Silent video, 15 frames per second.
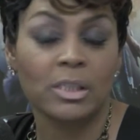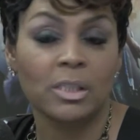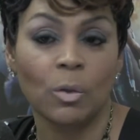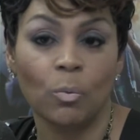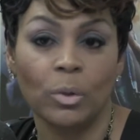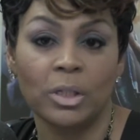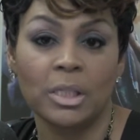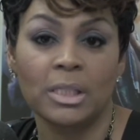
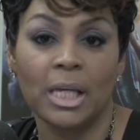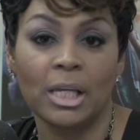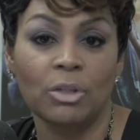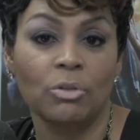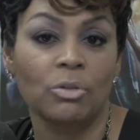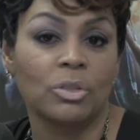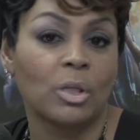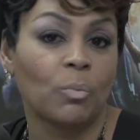someone to take
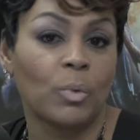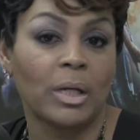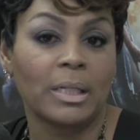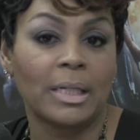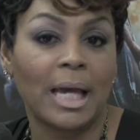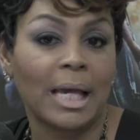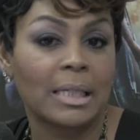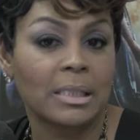you somewhere
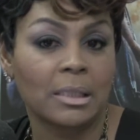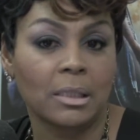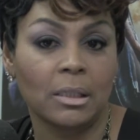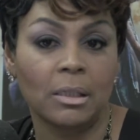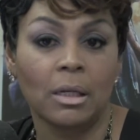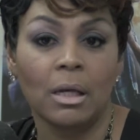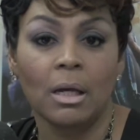nicely,